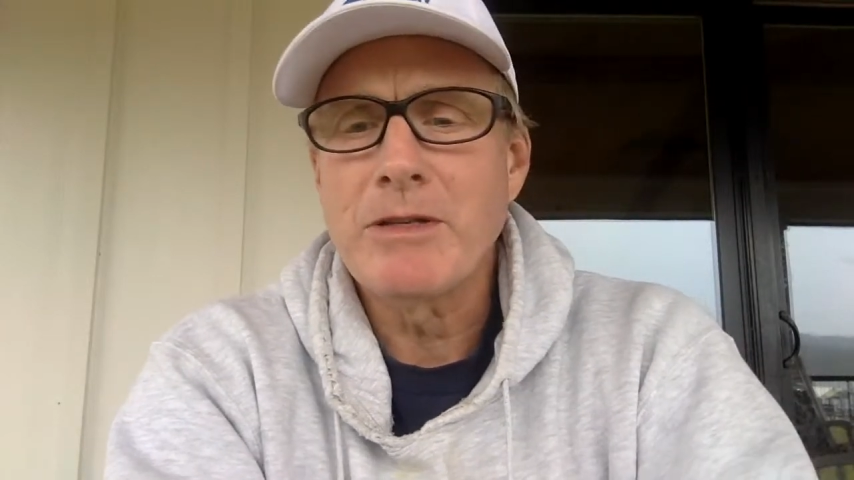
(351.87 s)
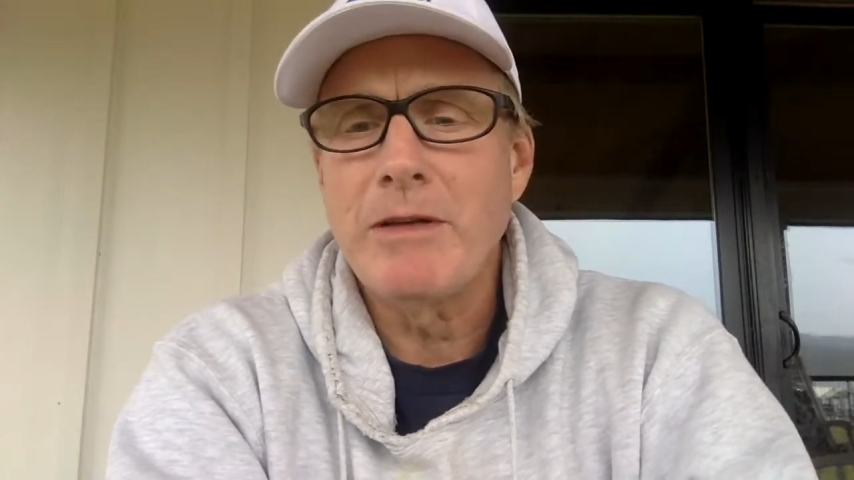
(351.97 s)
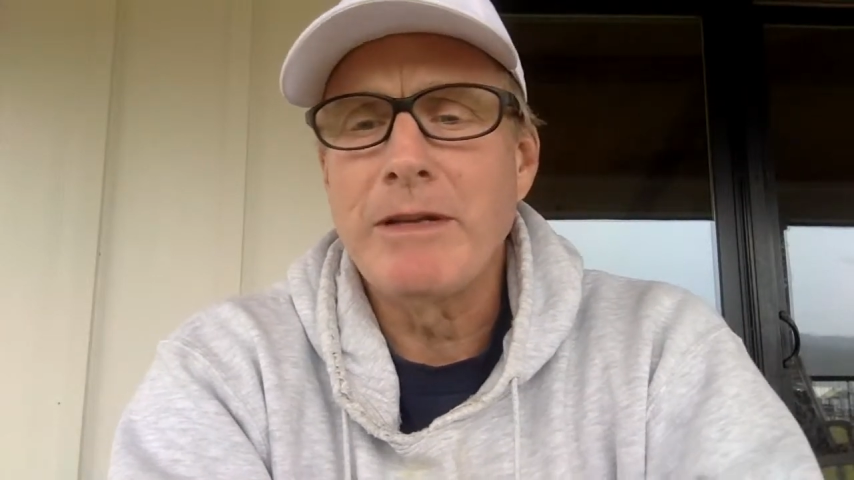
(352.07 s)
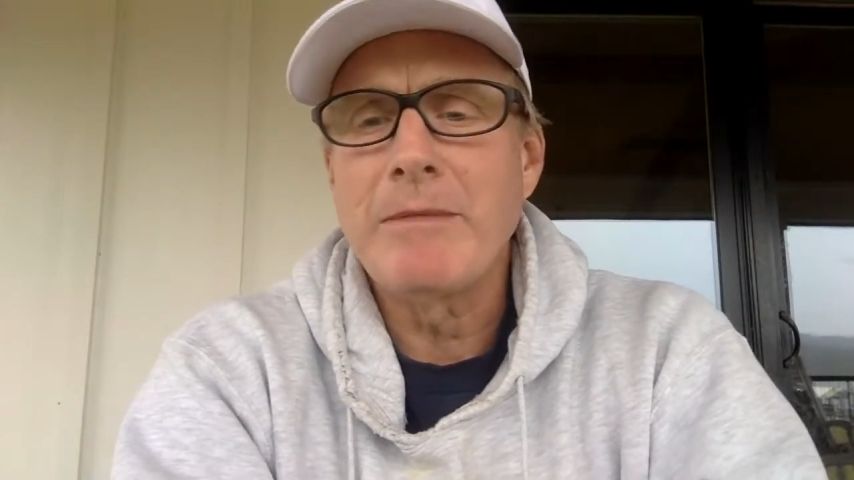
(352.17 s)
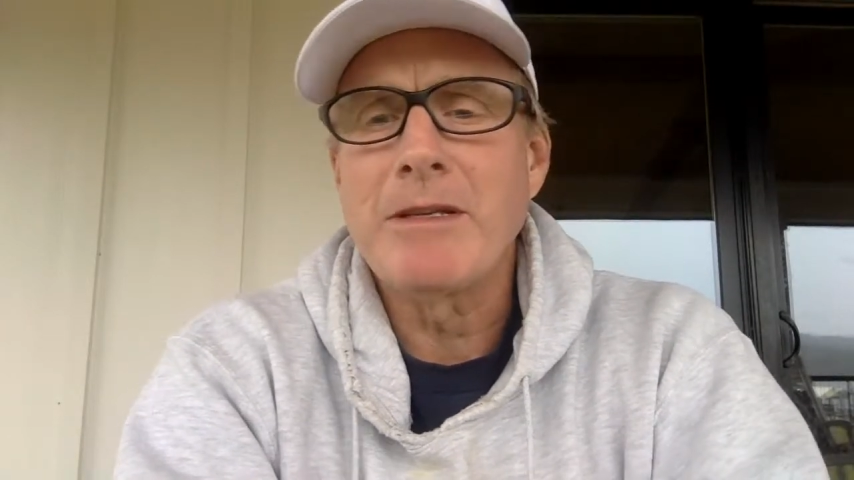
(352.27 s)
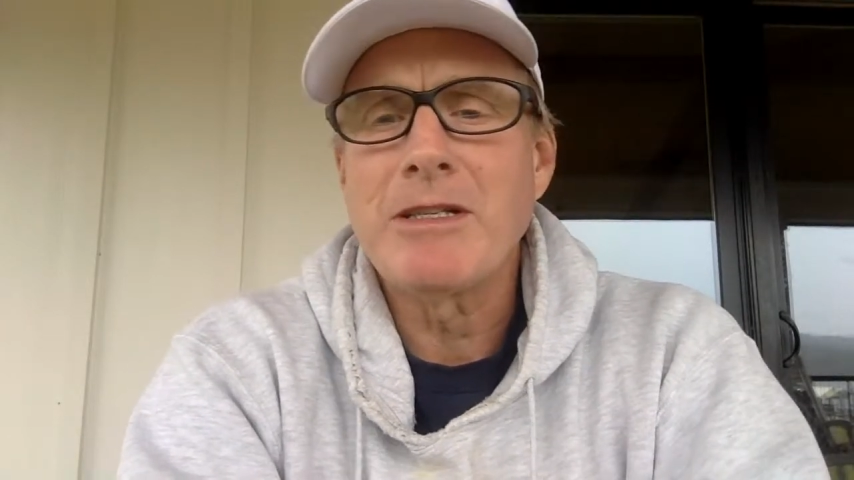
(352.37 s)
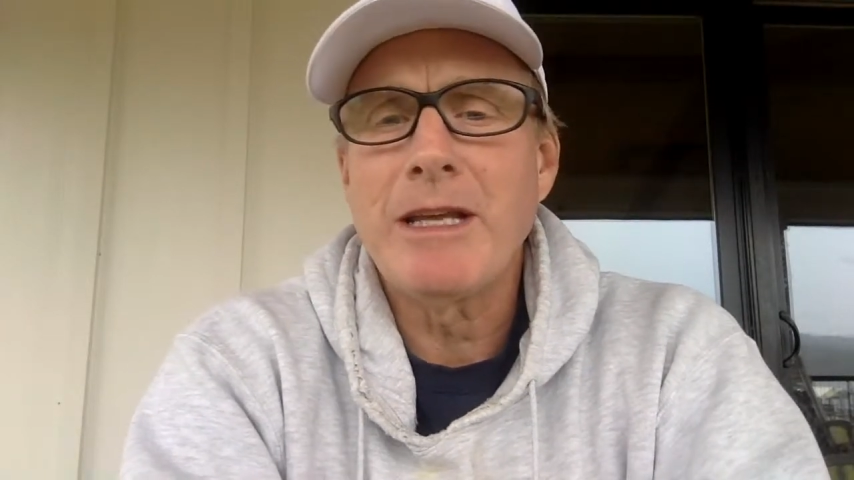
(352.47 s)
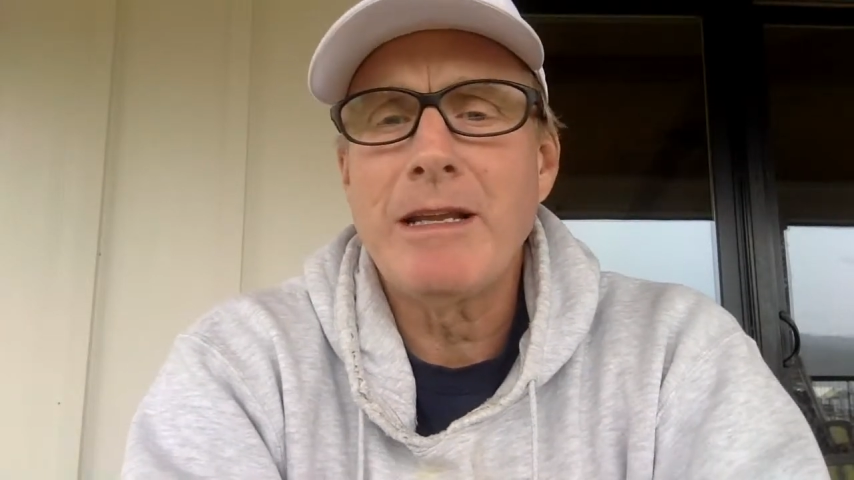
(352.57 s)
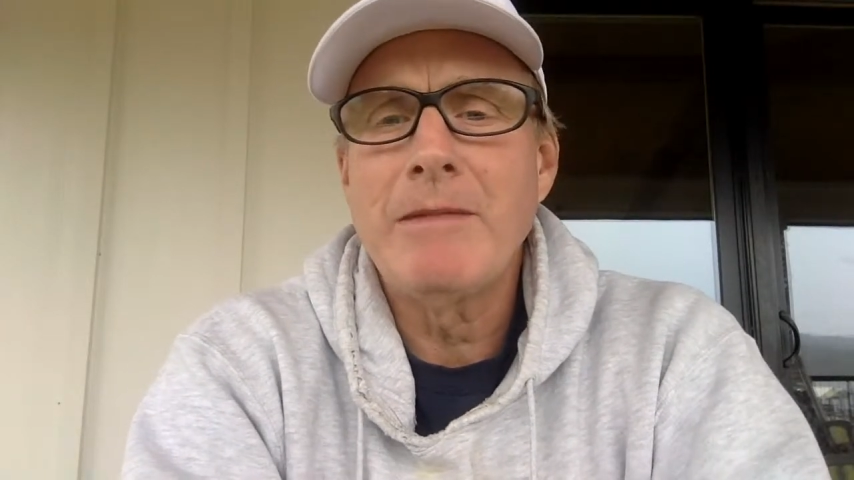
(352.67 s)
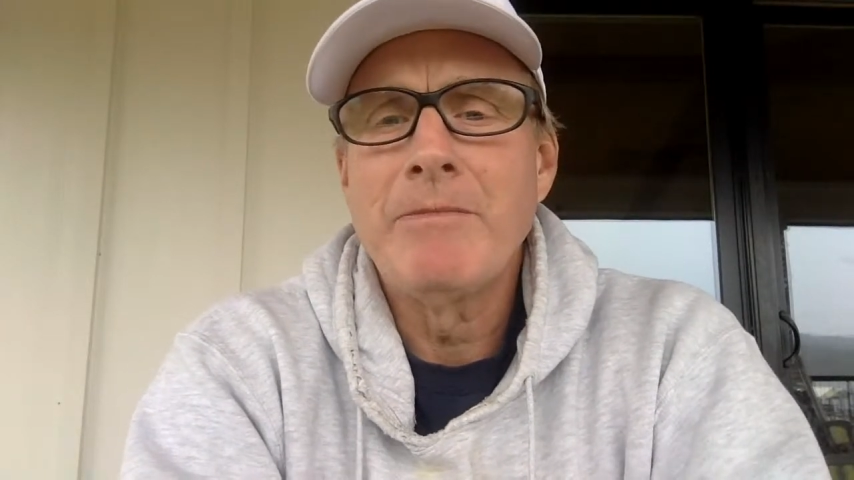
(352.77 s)
I'll name the
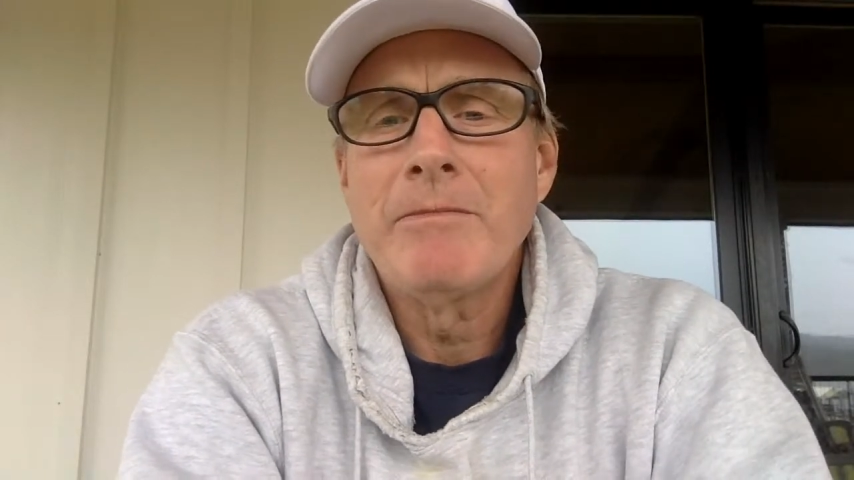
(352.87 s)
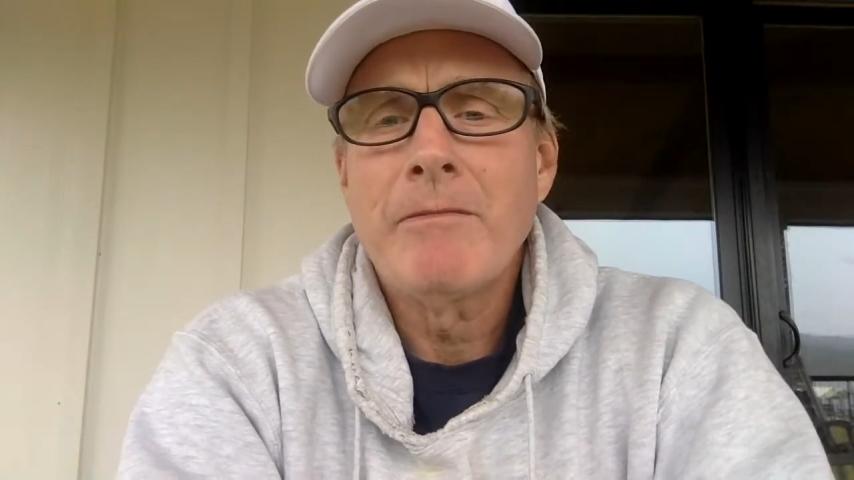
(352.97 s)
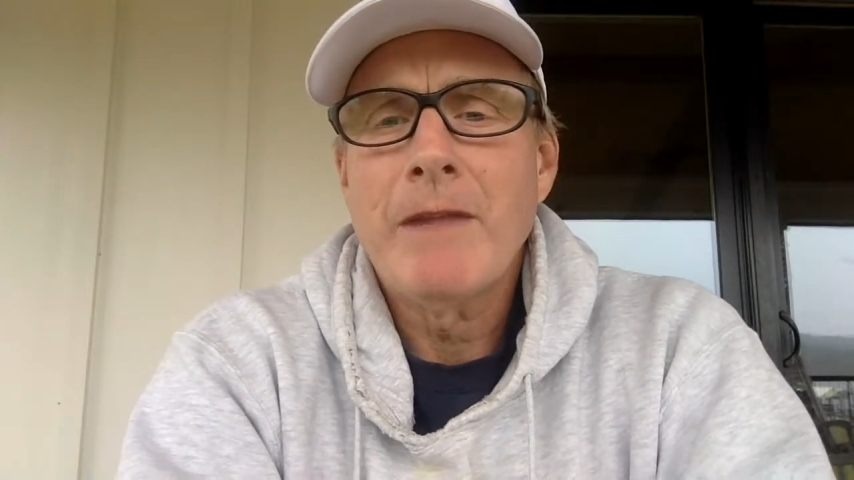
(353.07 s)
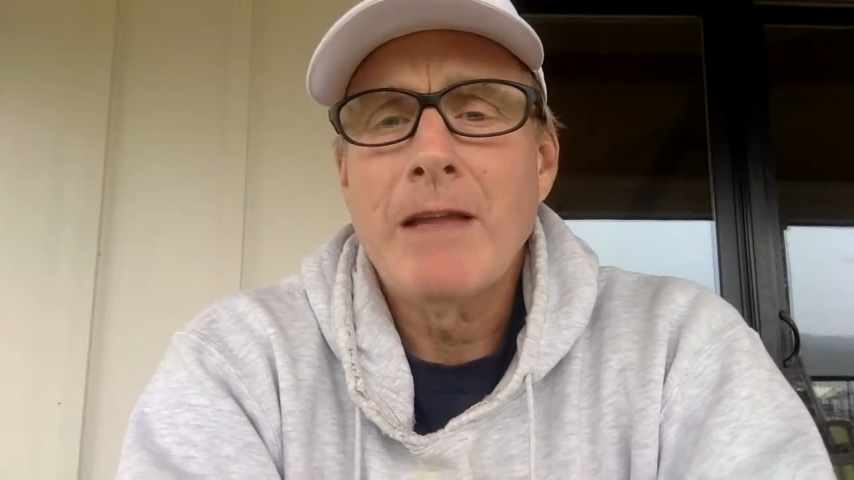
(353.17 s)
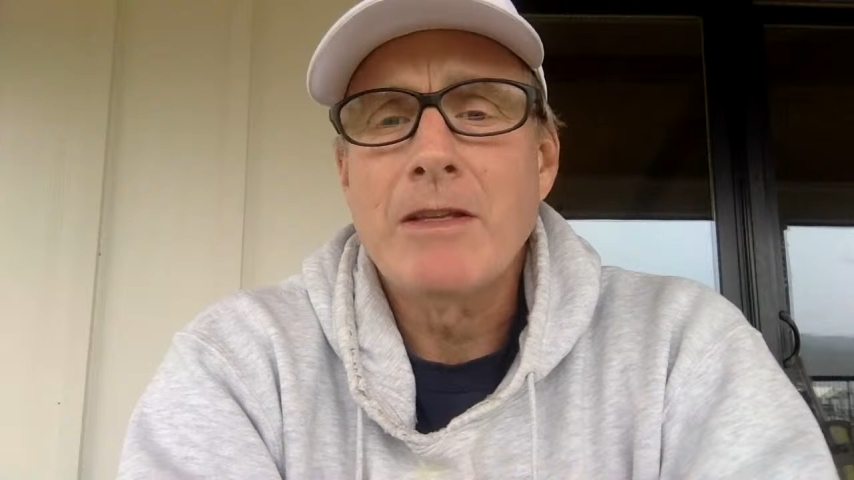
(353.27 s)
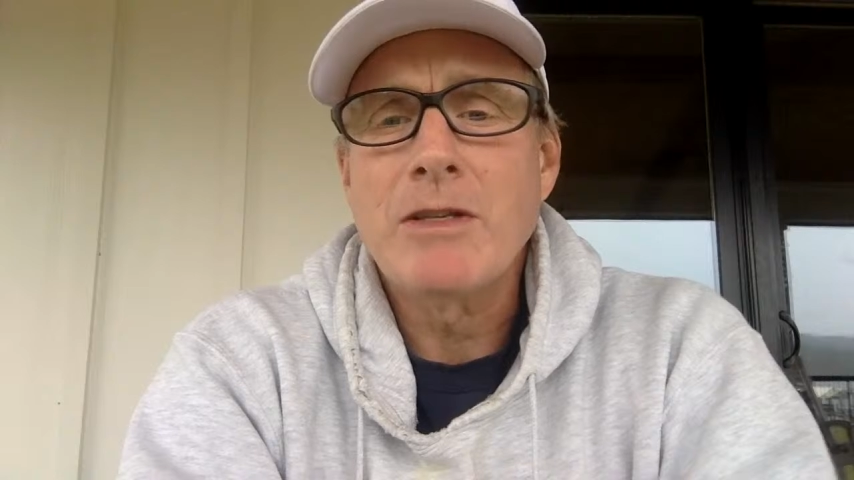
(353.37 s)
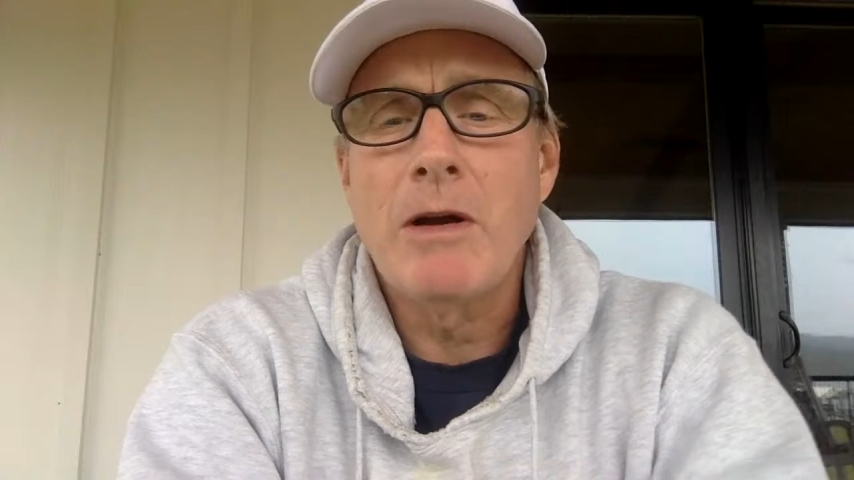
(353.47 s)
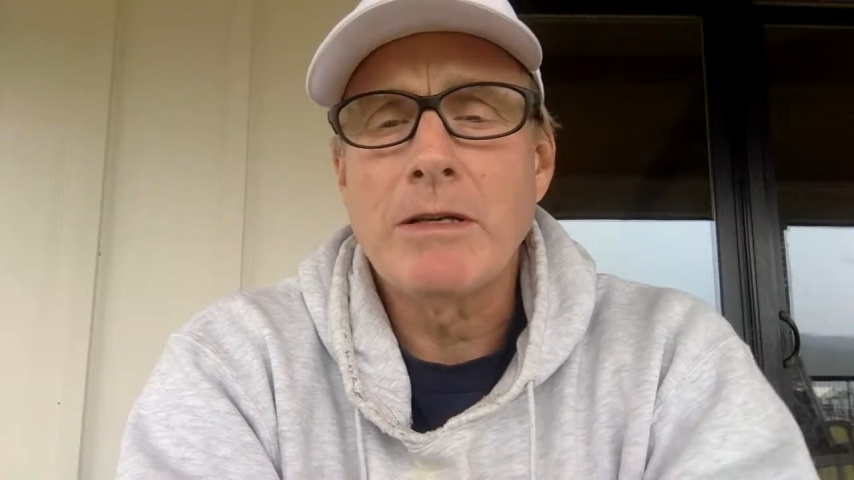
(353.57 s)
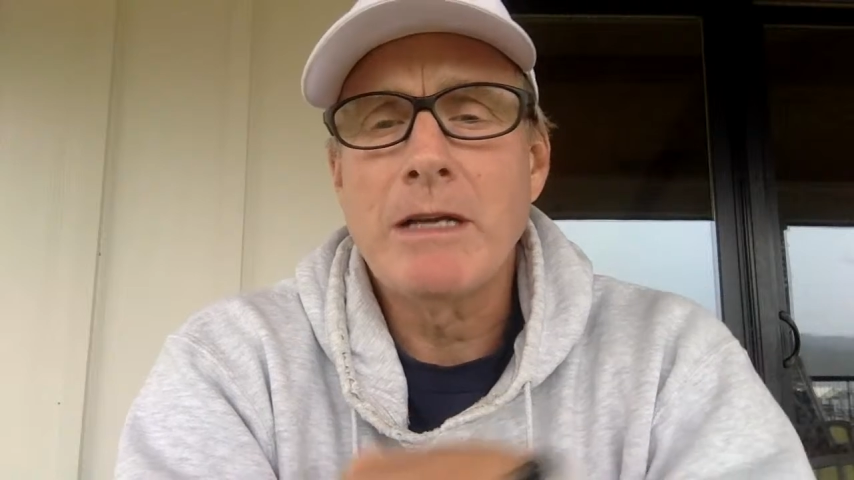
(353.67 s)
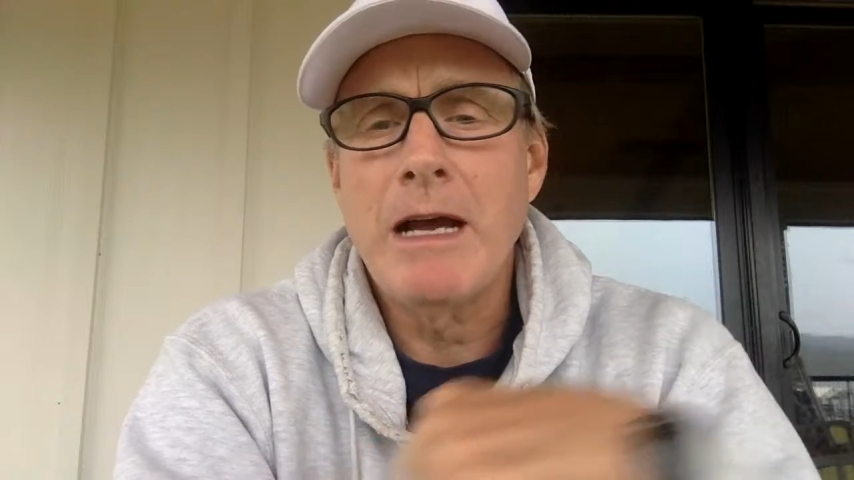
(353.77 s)
city, the
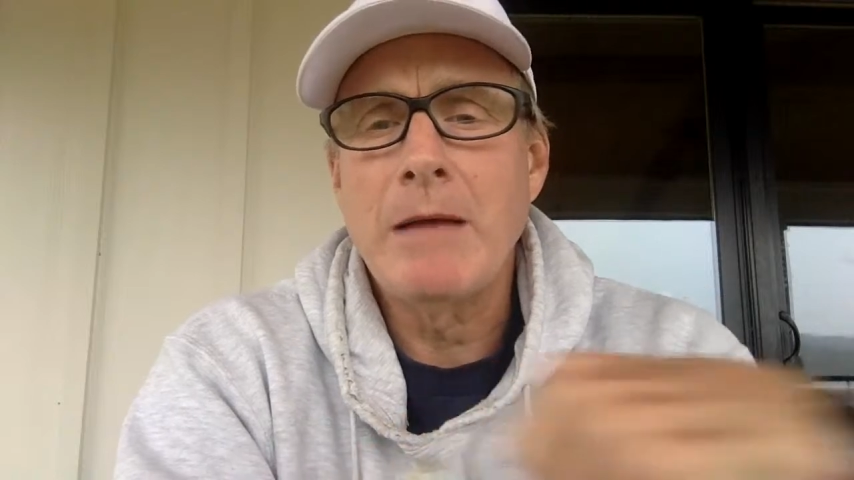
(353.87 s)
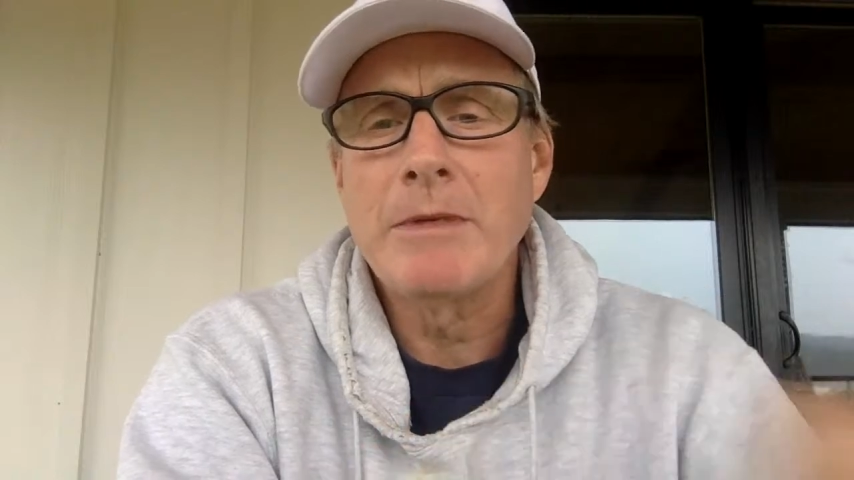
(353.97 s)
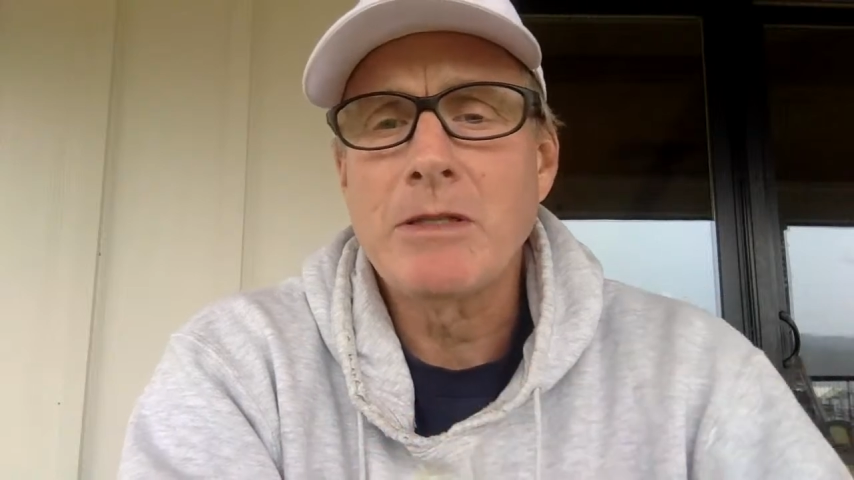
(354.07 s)
start time.